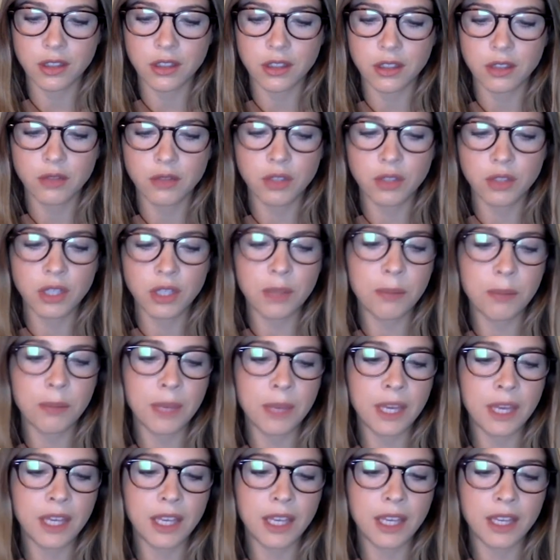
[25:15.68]
really
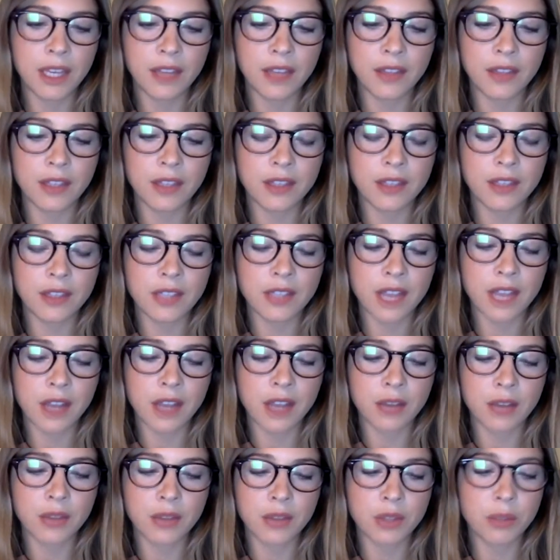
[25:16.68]
making these
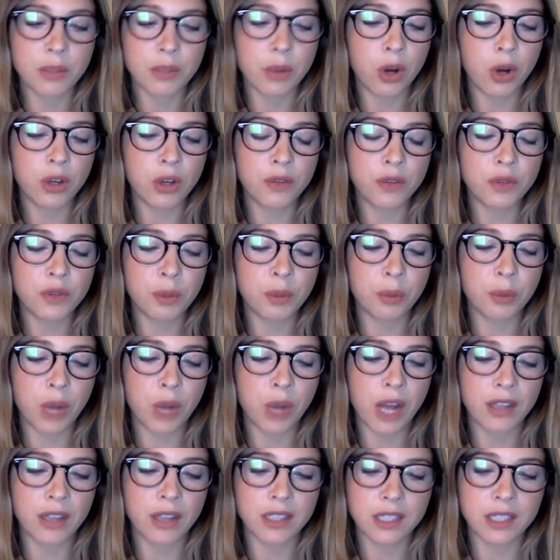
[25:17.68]
sounds a part of your
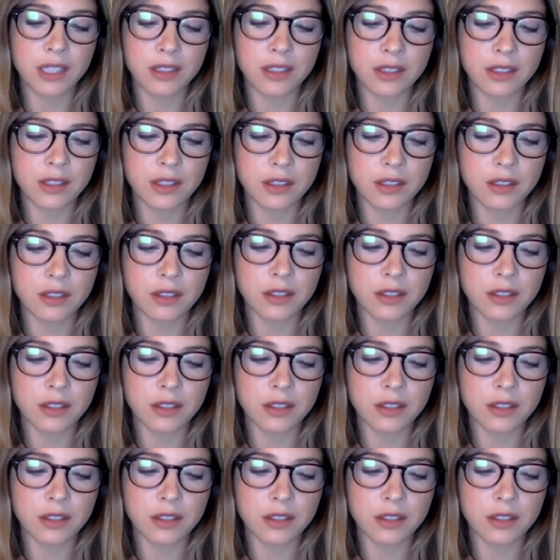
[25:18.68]
practice.